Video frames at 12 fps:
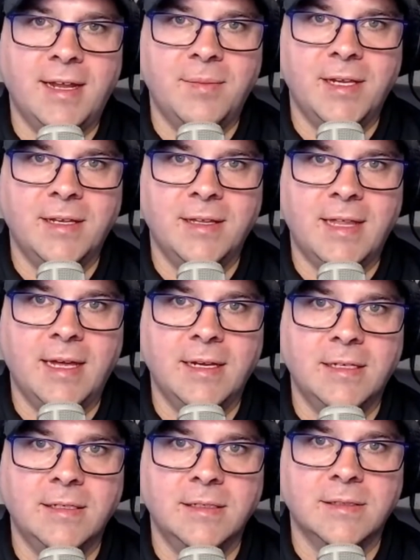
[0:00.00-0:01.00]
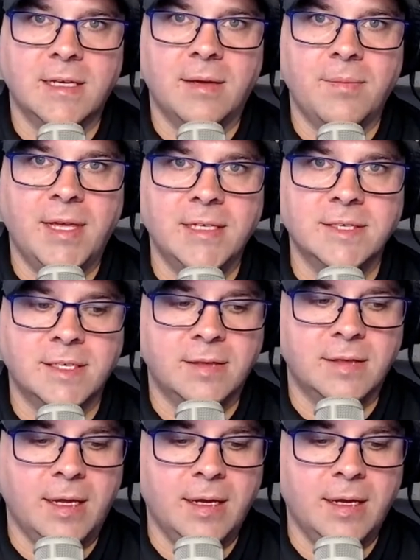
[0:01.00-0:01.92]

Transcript: I mean, that is amazing.